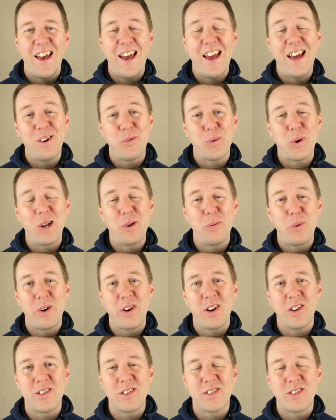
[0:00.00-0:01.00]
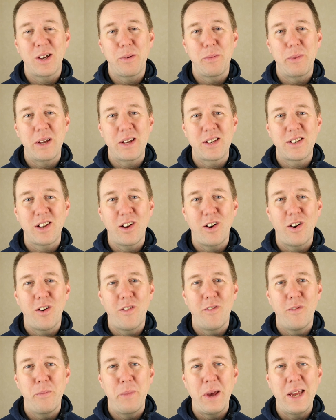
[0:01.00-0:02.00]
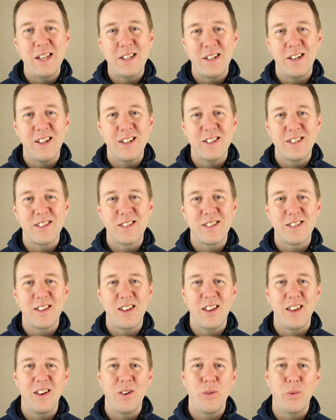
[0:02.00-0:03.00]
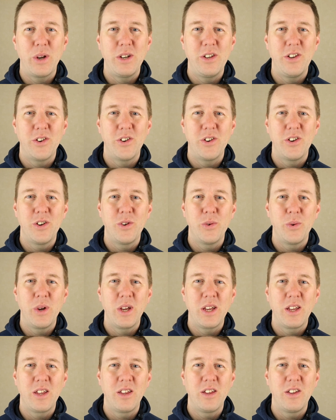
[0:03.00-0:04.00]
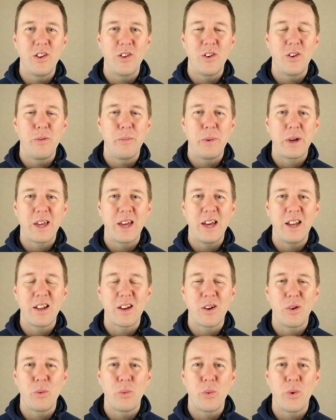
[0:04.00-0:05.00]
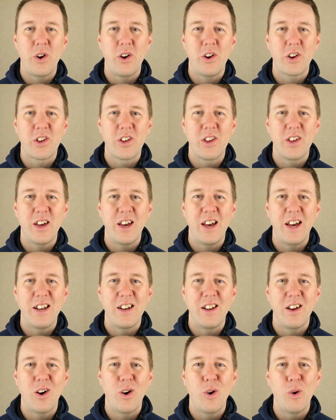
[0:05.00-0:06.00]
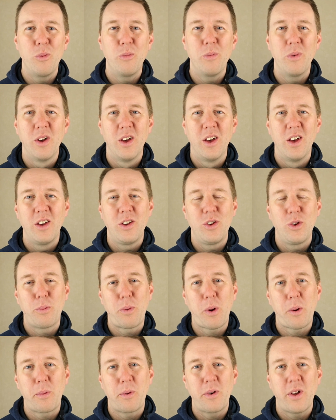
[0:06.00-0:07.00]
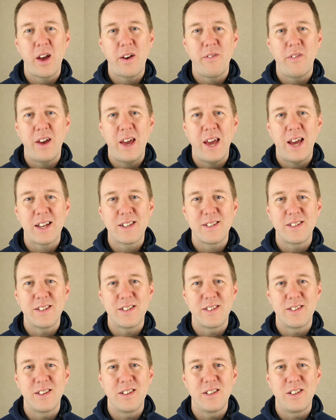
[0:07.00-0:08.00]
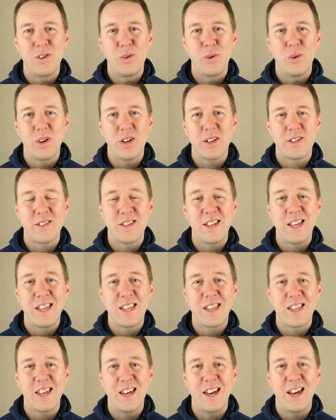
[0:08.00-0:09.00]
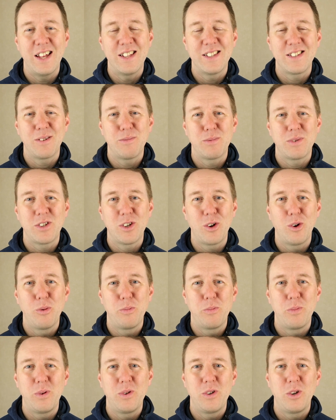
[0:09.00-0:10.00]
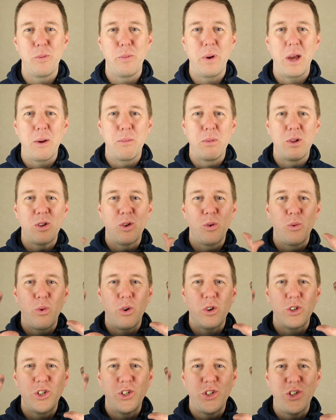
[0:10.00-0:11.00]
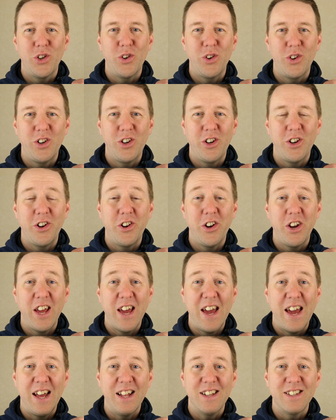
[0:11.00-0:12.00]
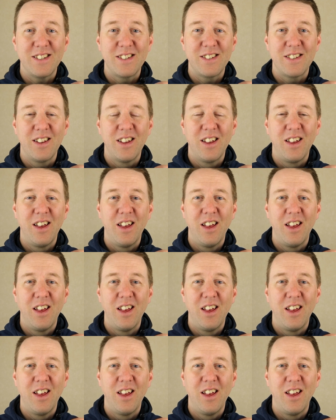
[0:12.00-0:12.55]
And while we're on the subject of maintenance, when you're doing your mechanical work at home, you probably have access to a sink and some soap to be able to wash your dirty hands.